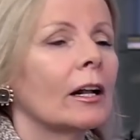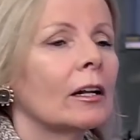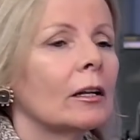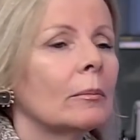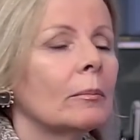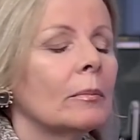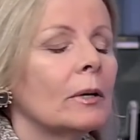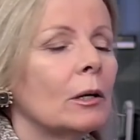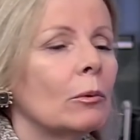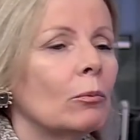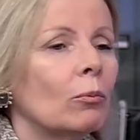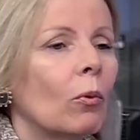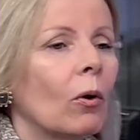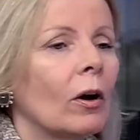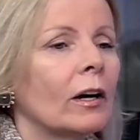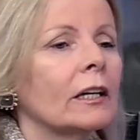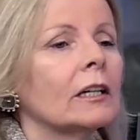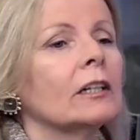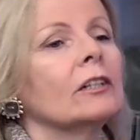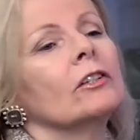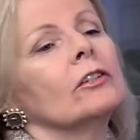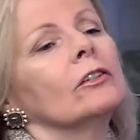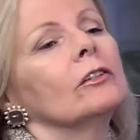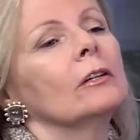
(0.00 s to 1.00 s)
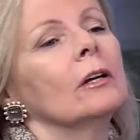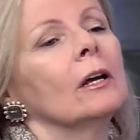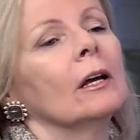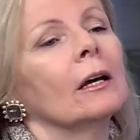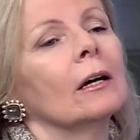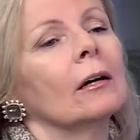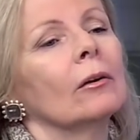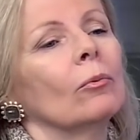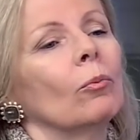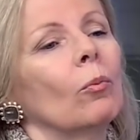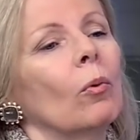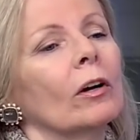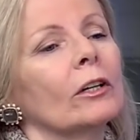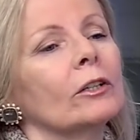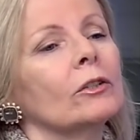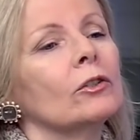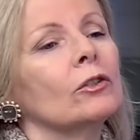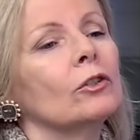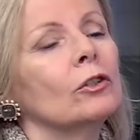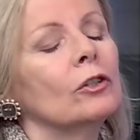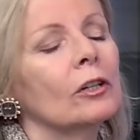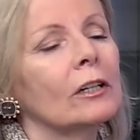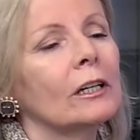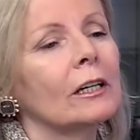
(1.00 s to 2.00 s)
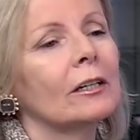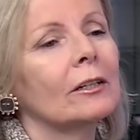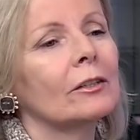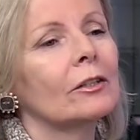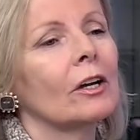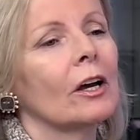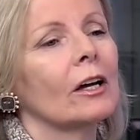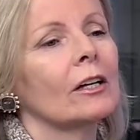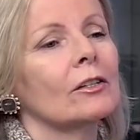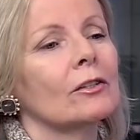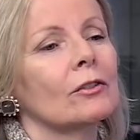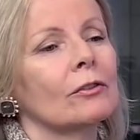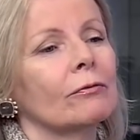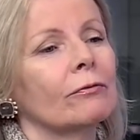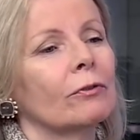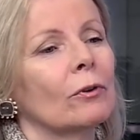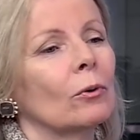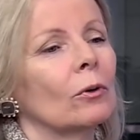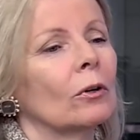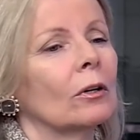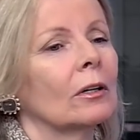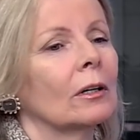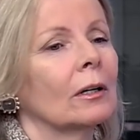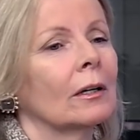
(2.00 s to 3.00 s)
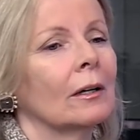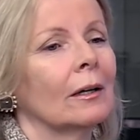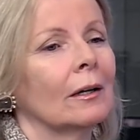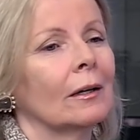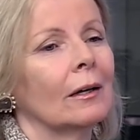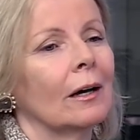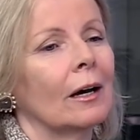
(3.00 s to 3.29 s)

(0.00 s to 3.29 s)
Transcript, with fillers: Tell me what it, what good it does for